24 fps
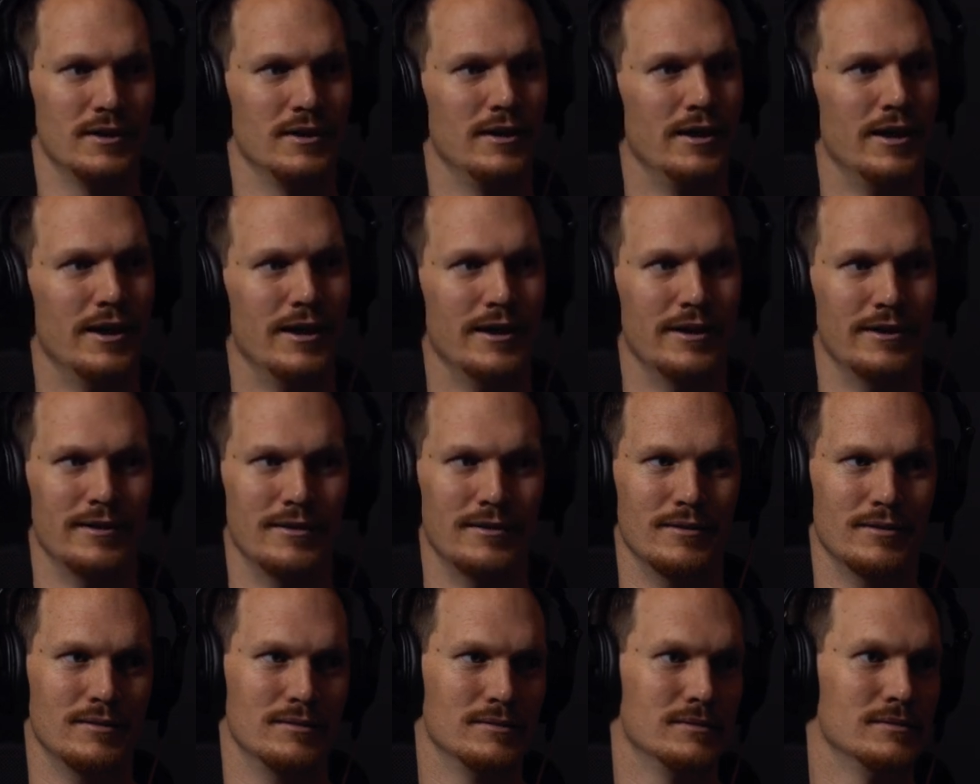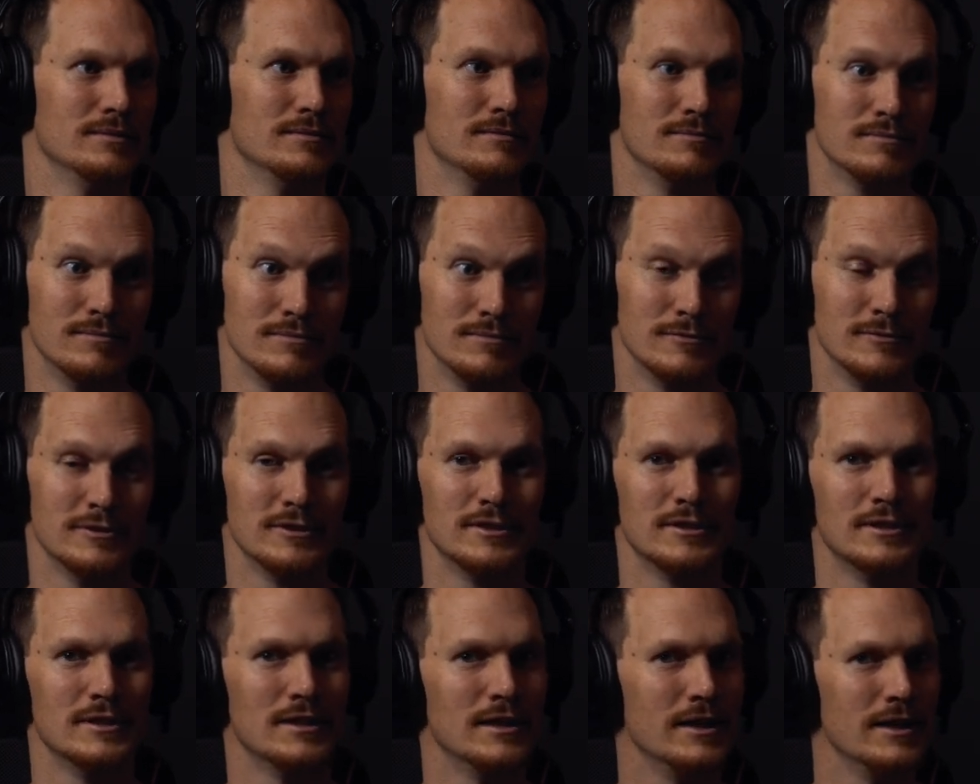And,
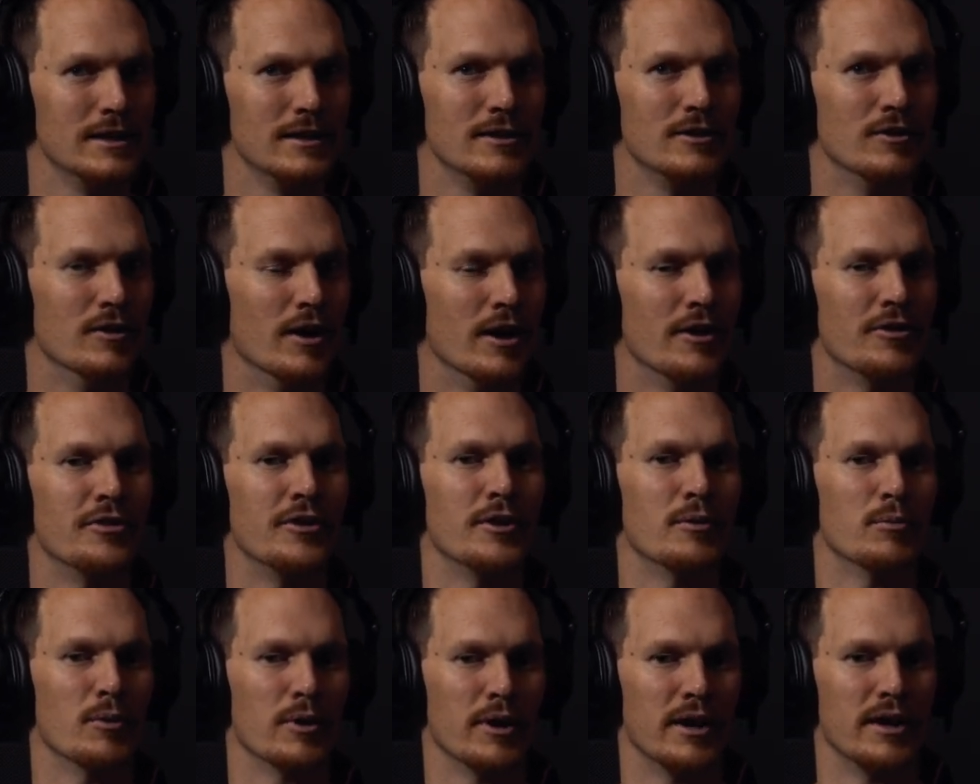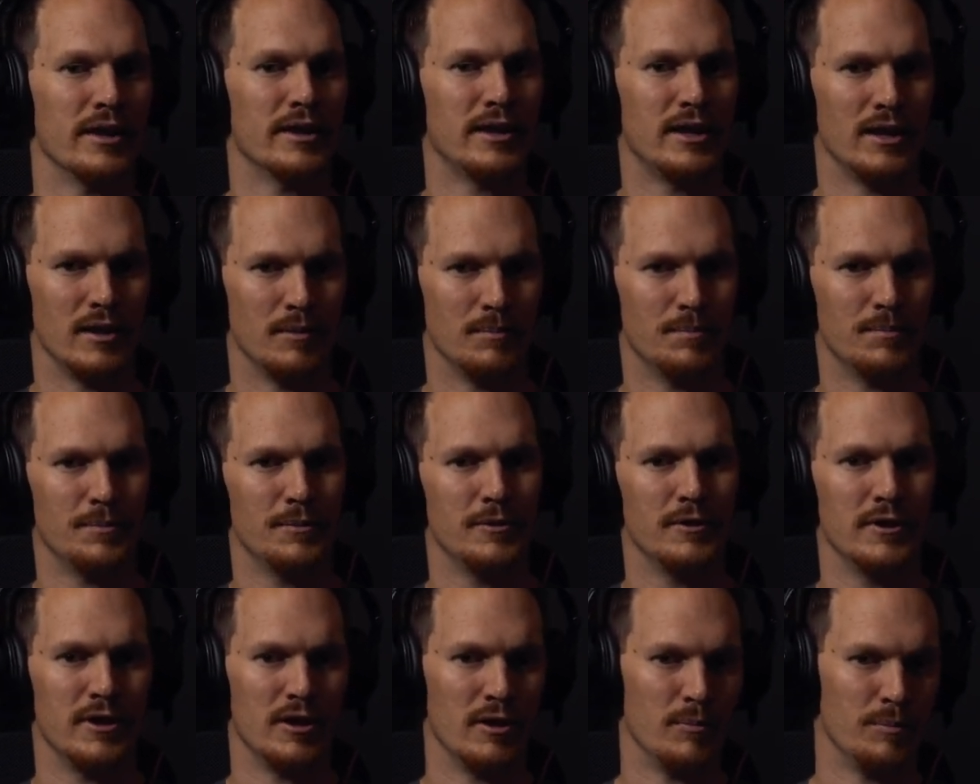I think we're going to keep,
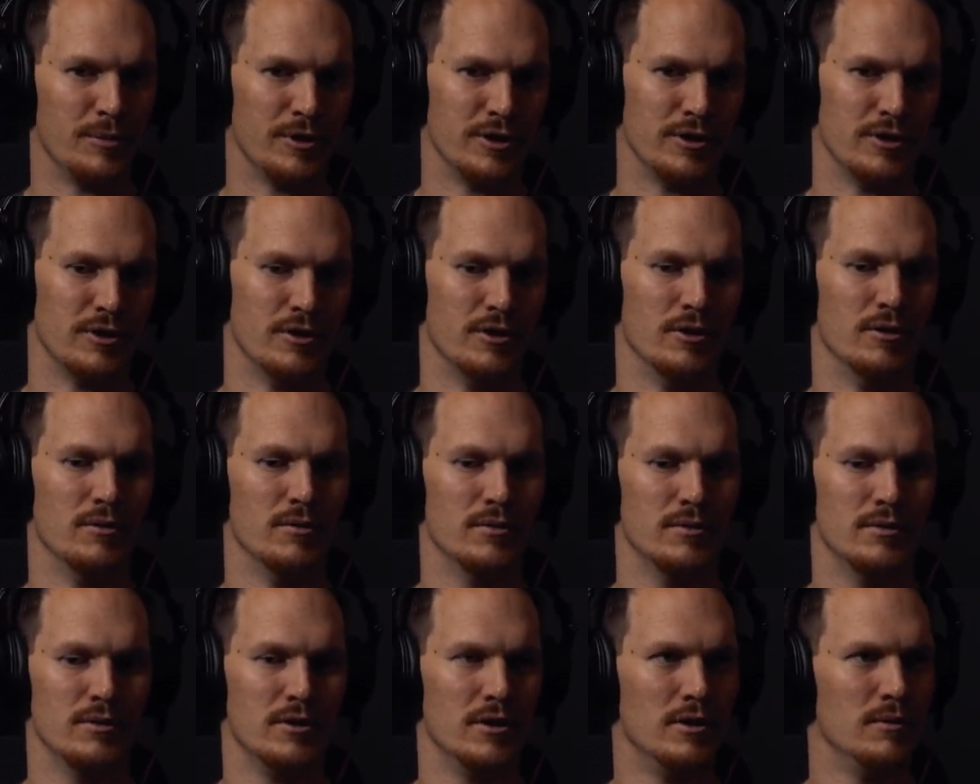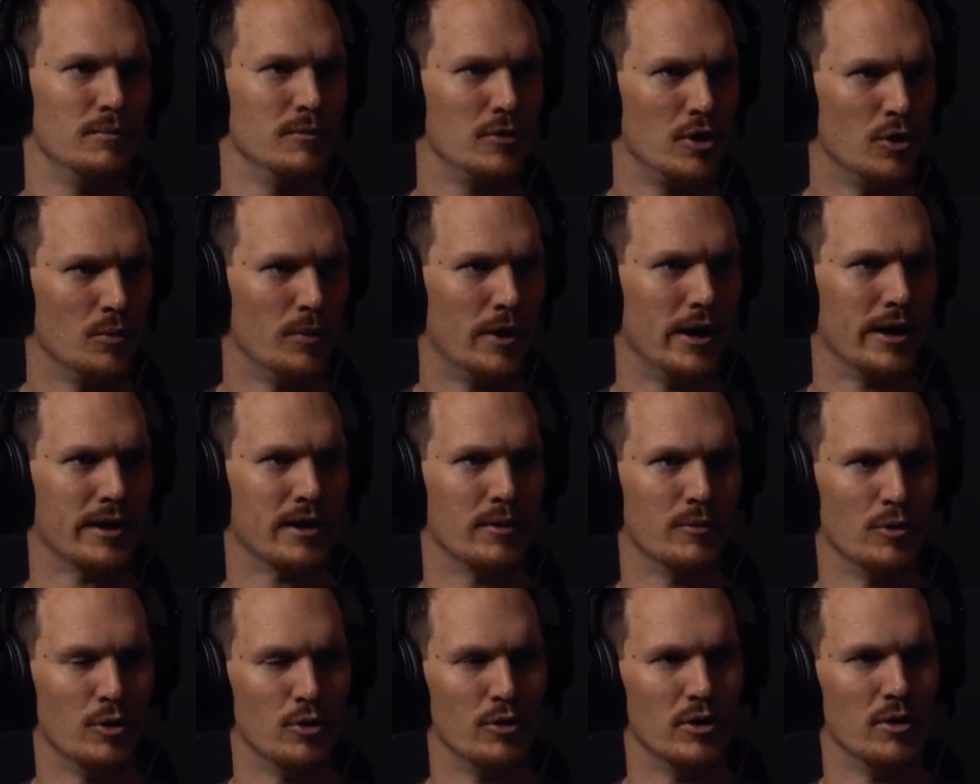it'll be, a rocky
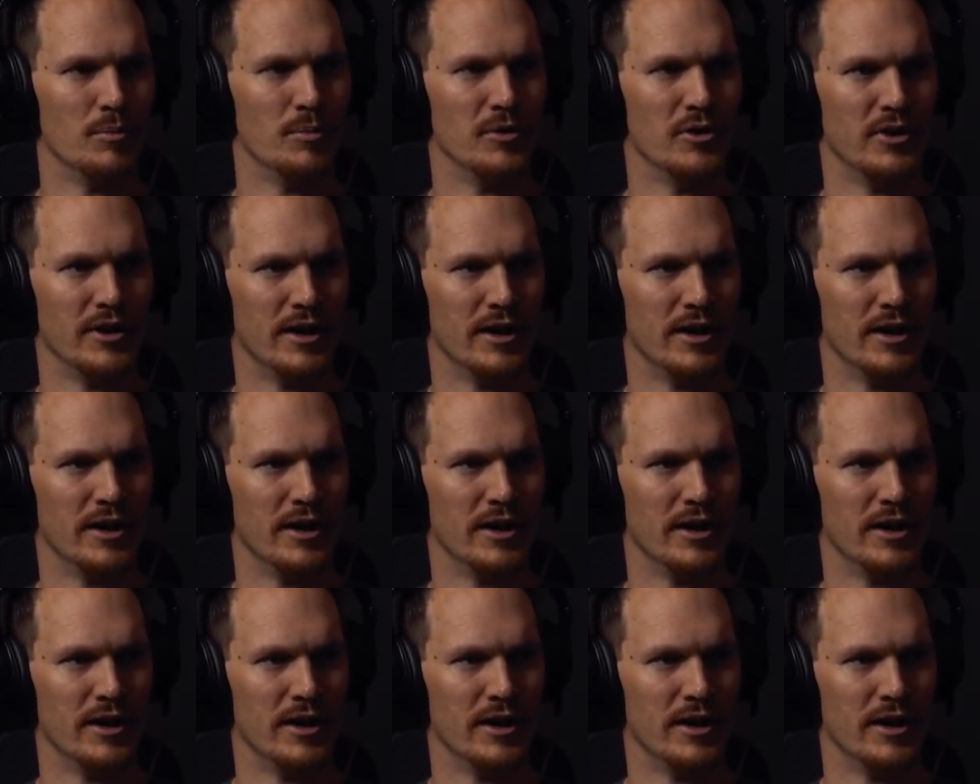road up and